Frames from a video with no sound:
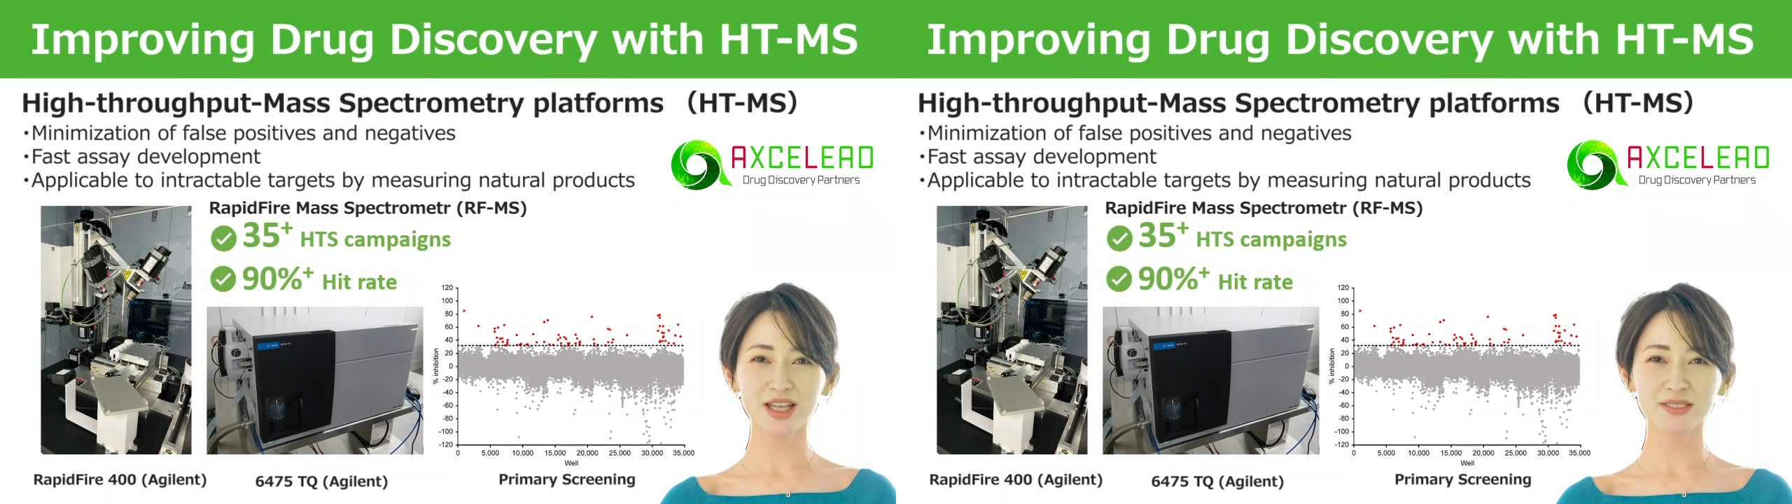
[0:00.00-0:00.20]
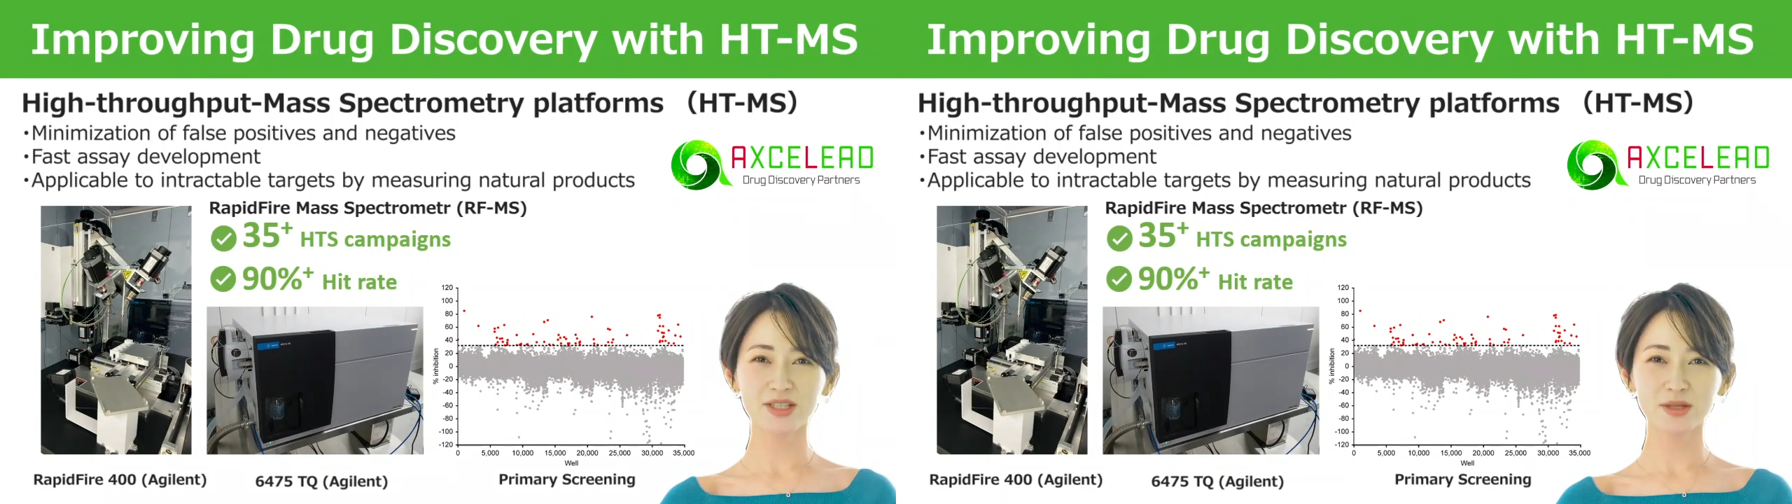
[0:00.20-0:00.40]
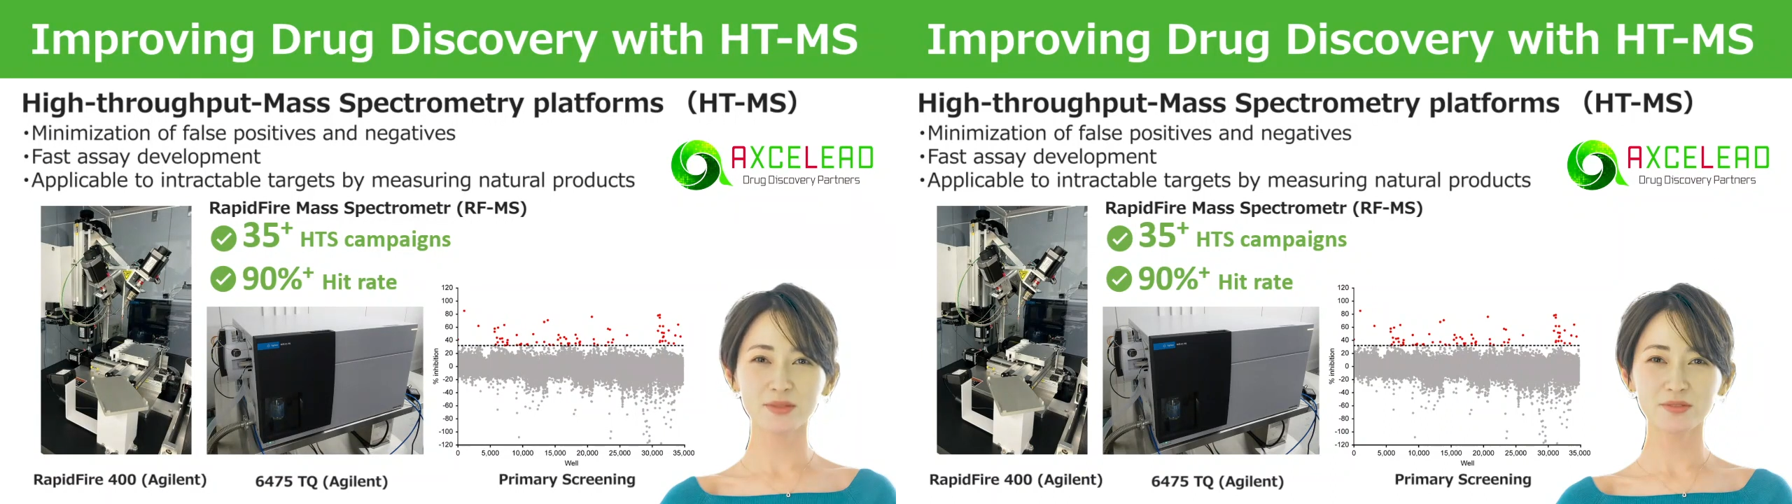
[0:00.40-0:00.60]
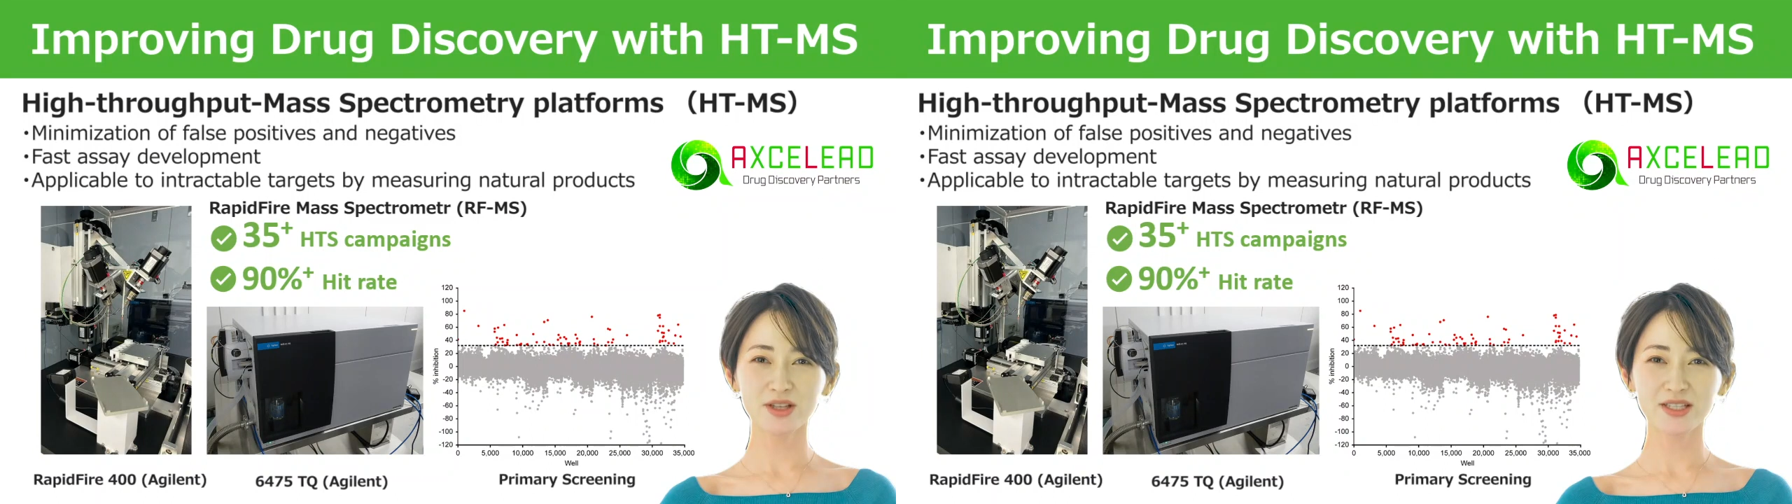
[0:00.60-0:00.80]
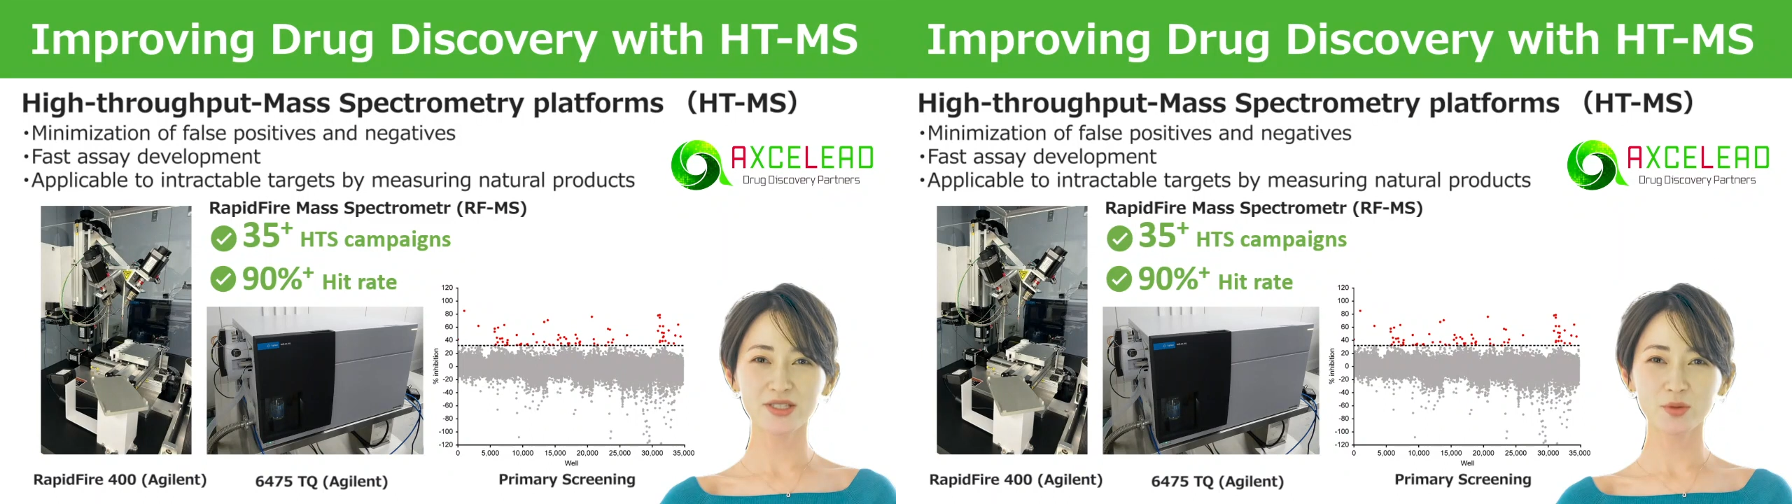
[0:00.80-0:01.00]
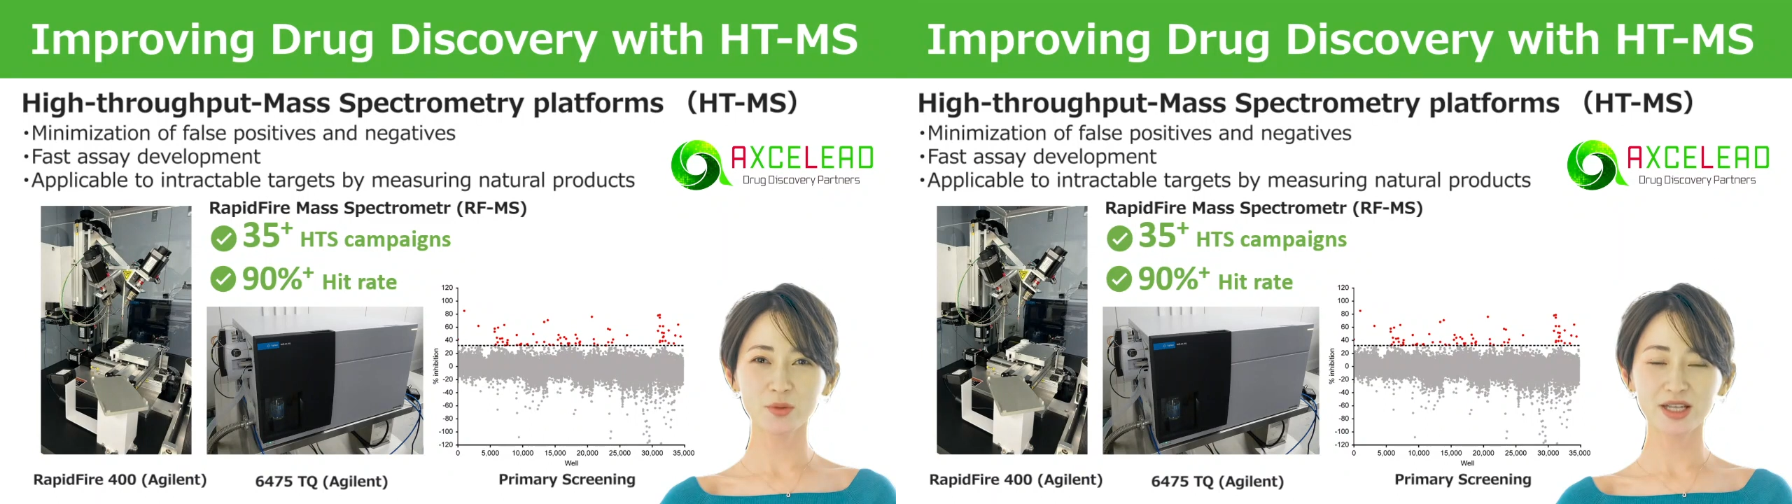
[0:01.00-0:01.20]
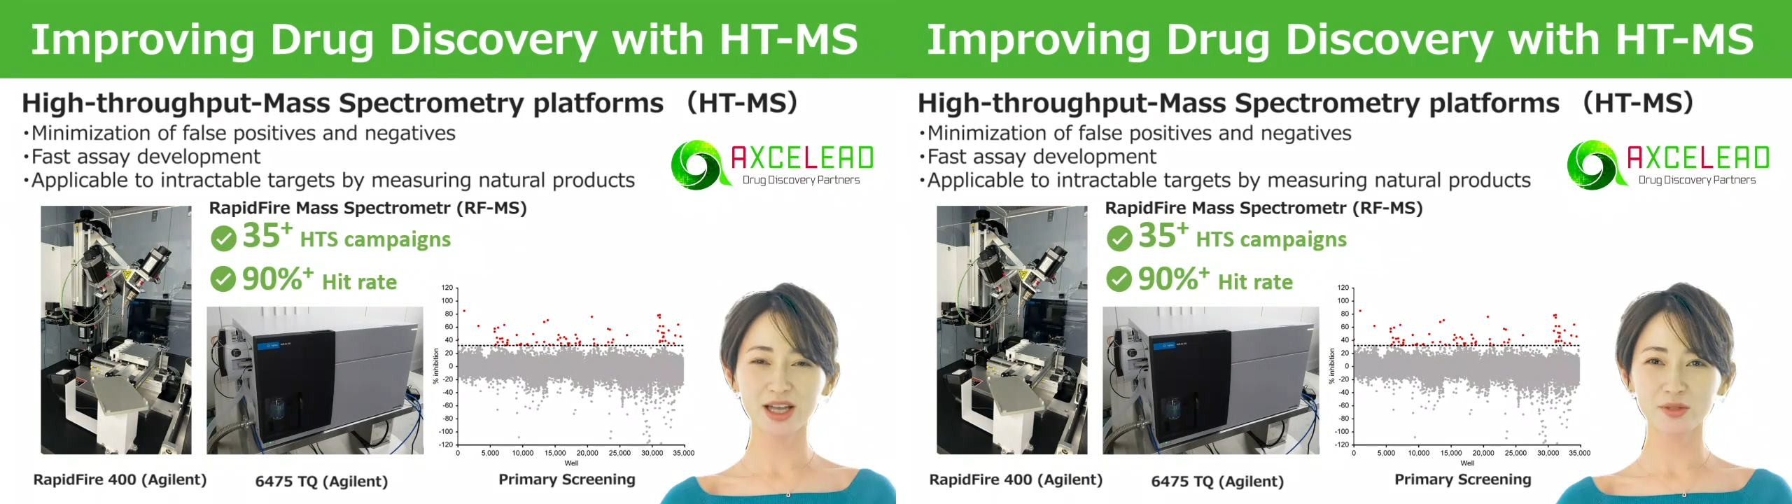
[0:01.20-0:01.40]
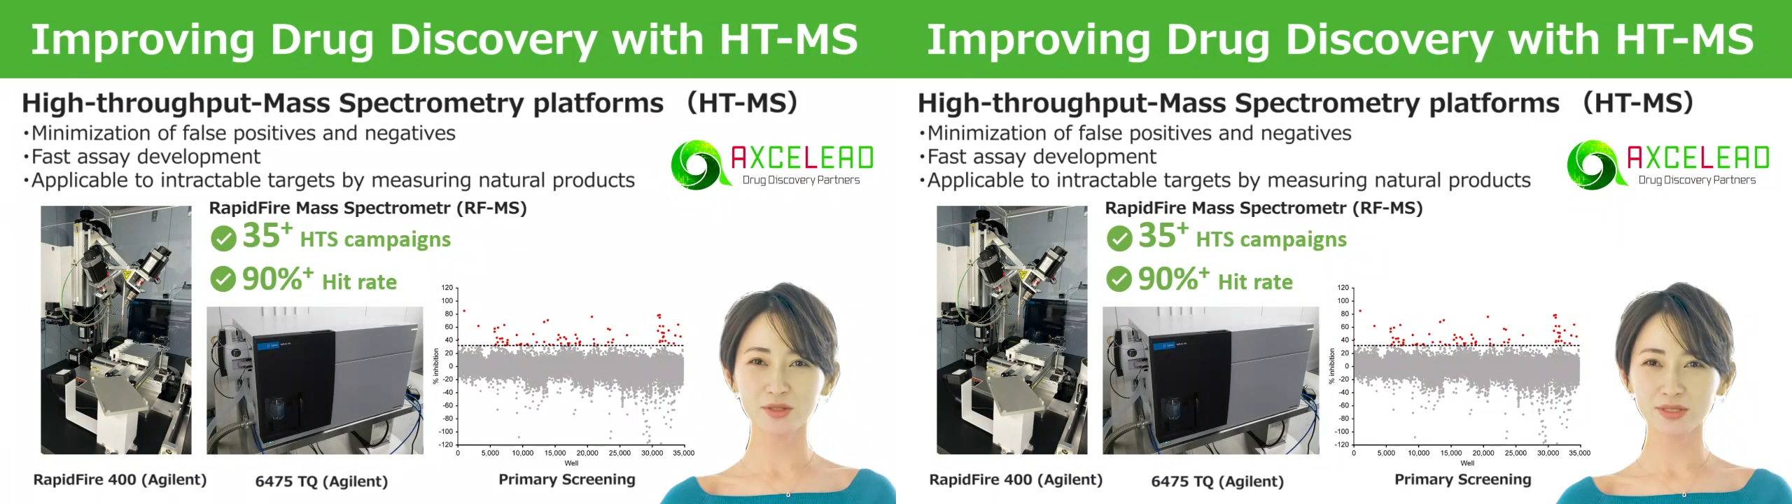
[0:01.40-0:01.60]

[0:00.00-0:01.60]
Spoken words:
10 times faster readout